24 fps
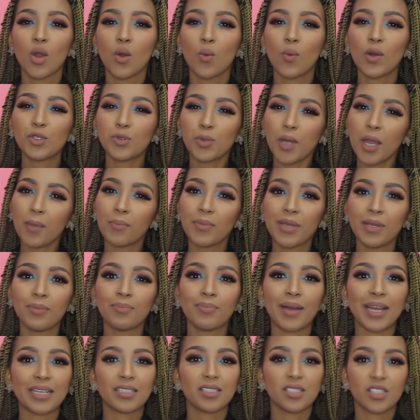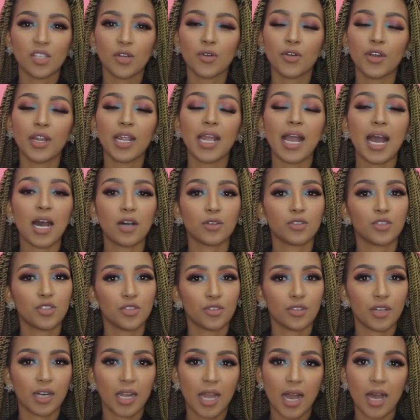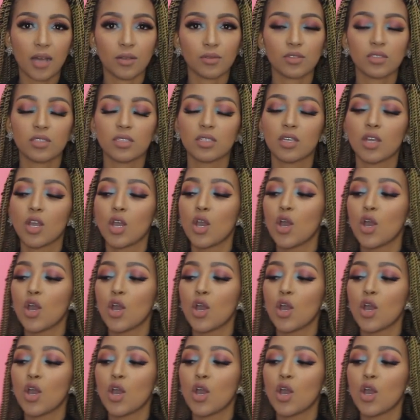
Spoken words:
What do I mean by zeroing out your account?